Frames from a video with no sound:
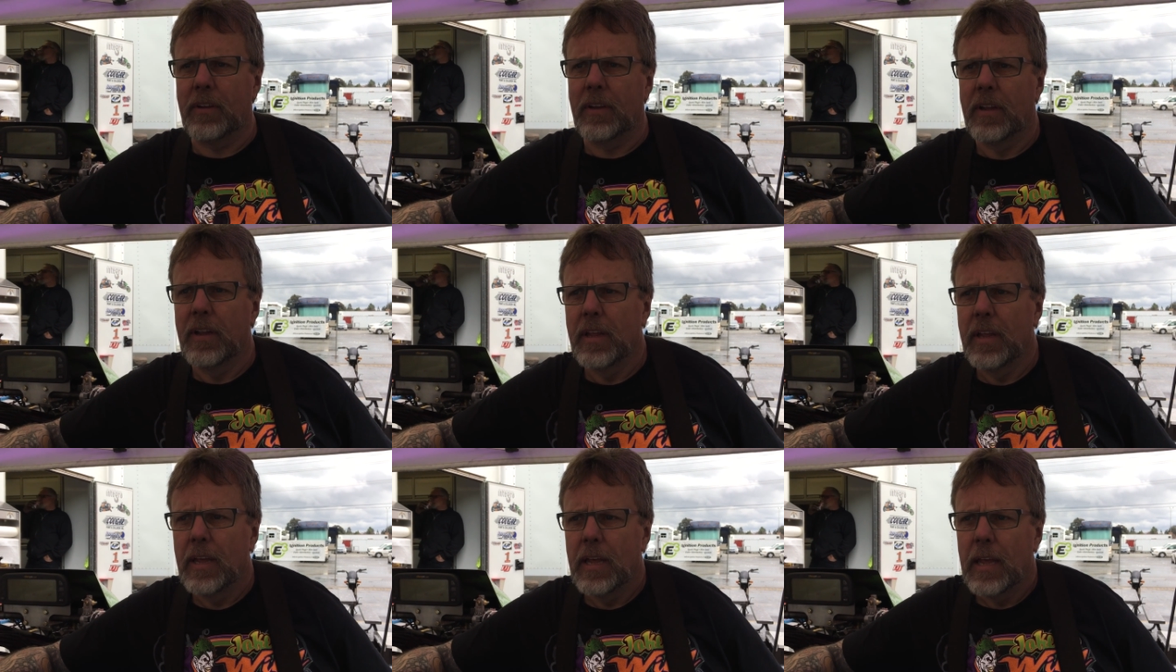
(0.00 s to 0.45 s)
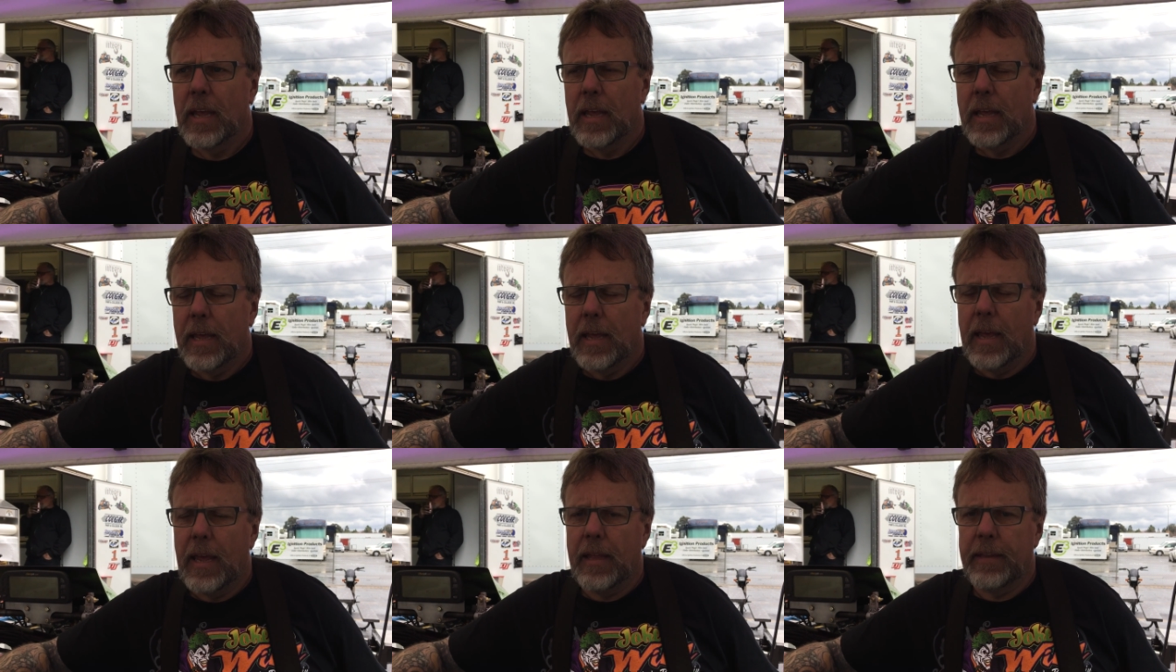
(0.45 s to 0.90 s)

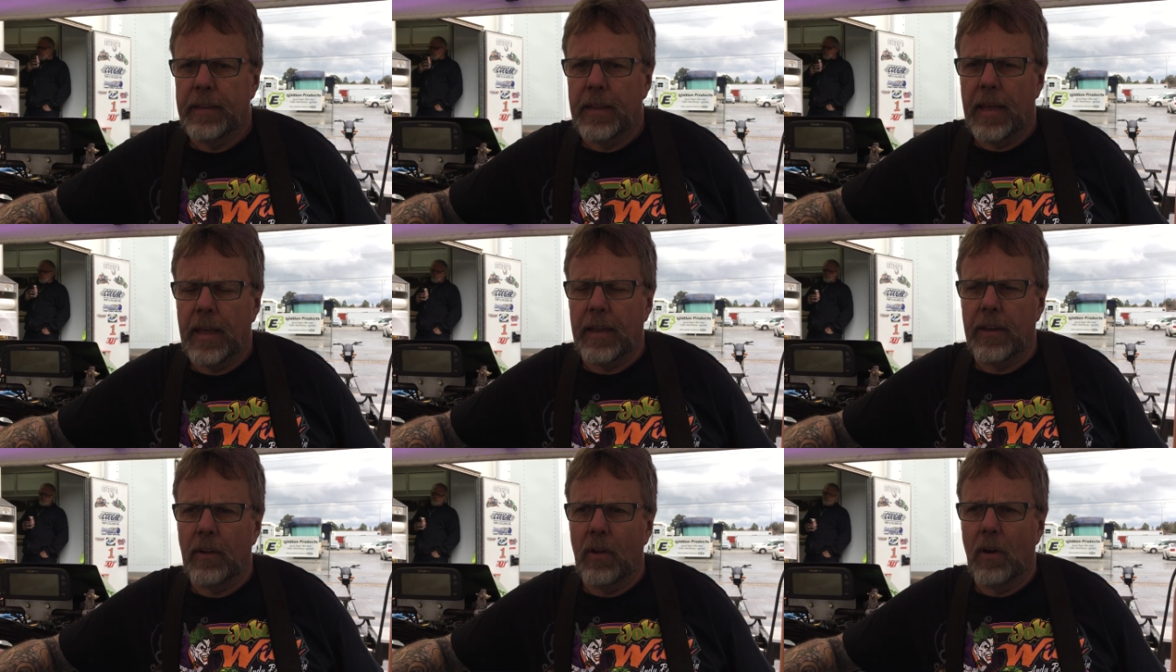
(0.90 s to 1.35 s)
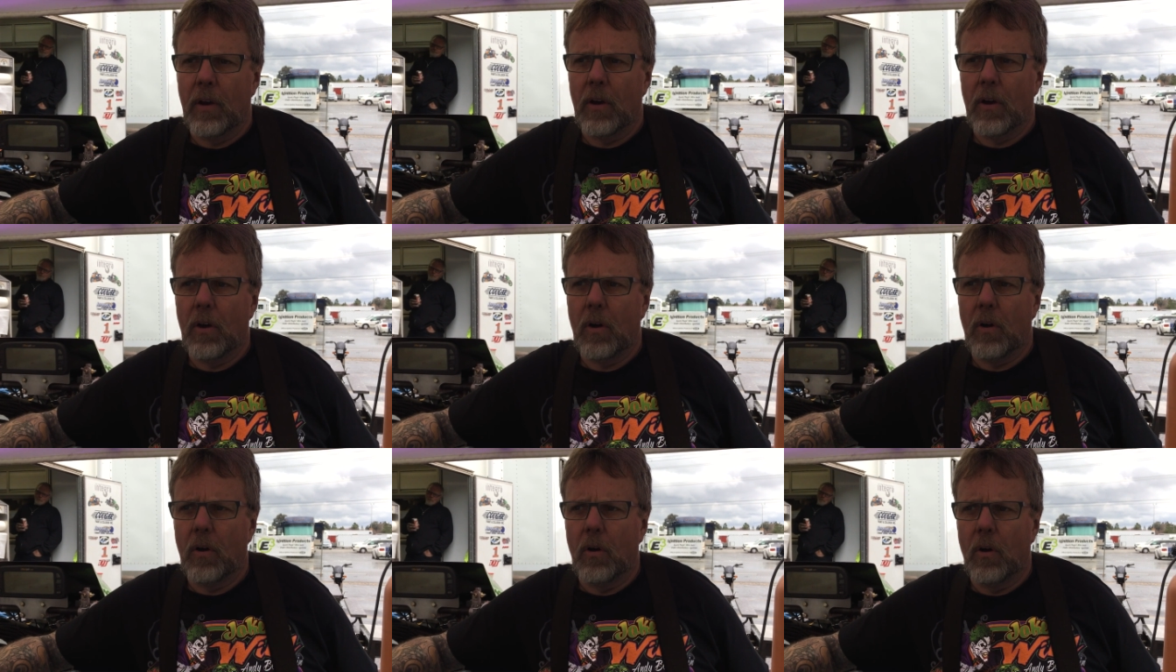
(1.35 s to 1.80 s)
and then
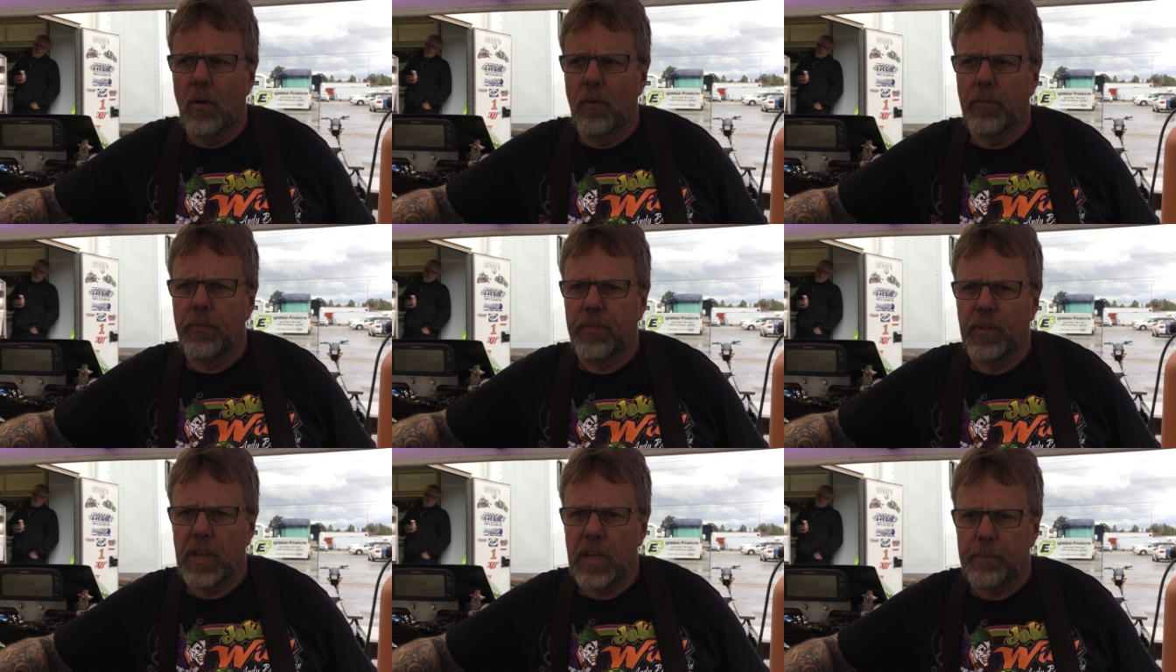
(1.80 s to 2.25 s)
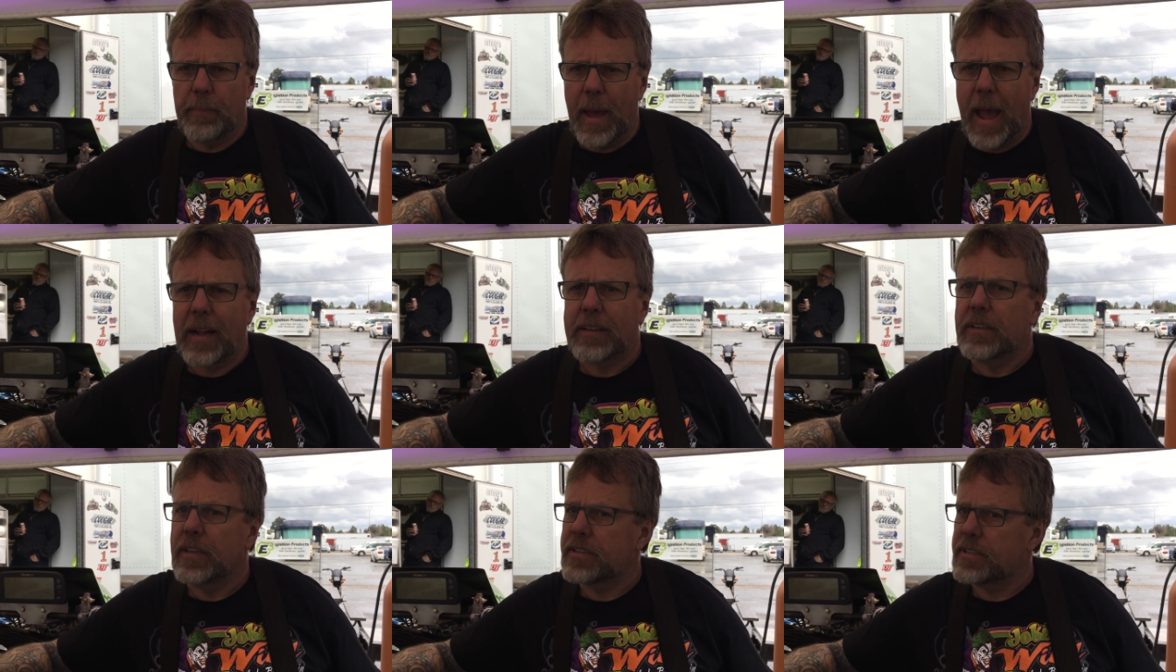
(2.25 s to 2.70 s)
hopefully
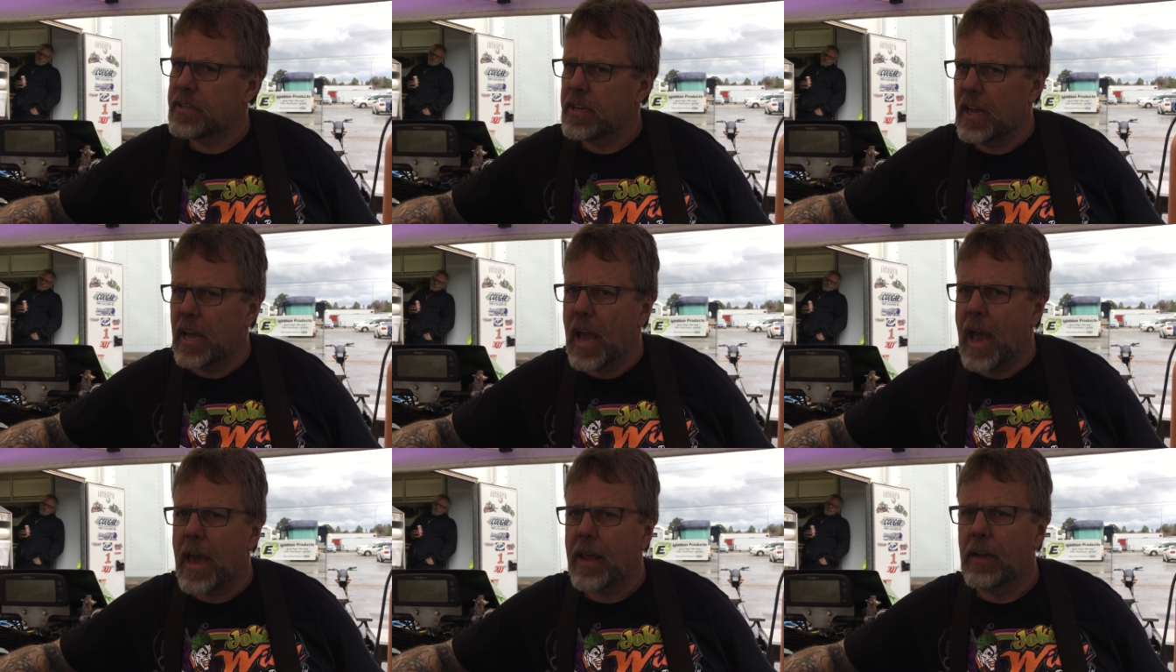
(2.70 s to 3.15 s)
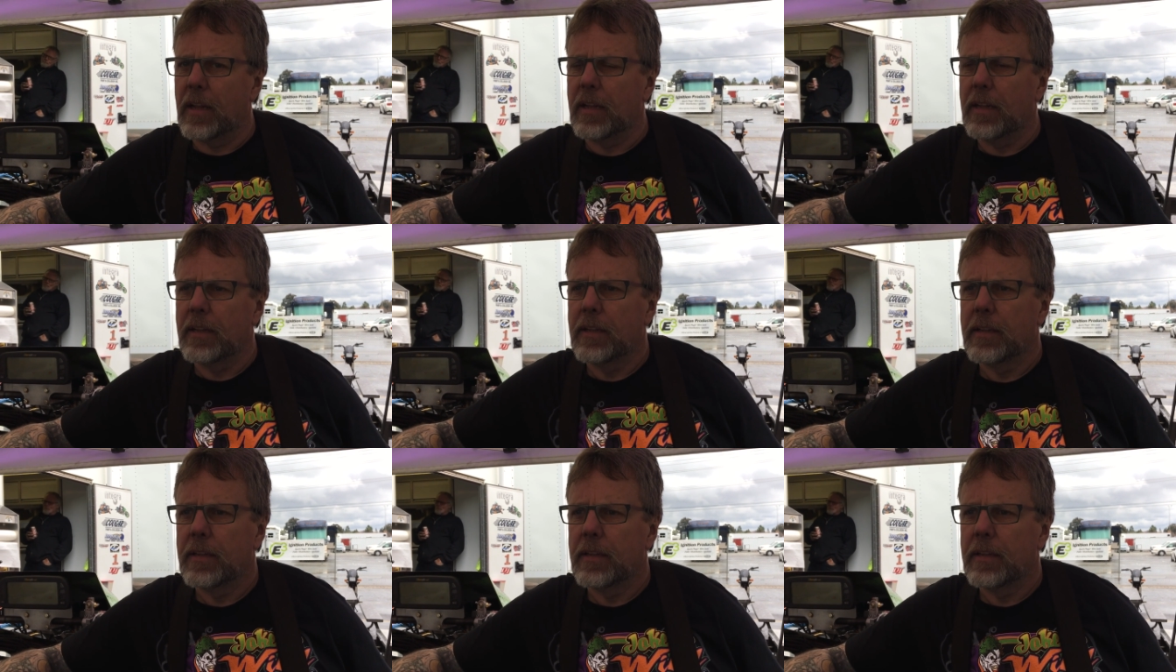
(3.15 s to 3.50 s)
back to Seattle,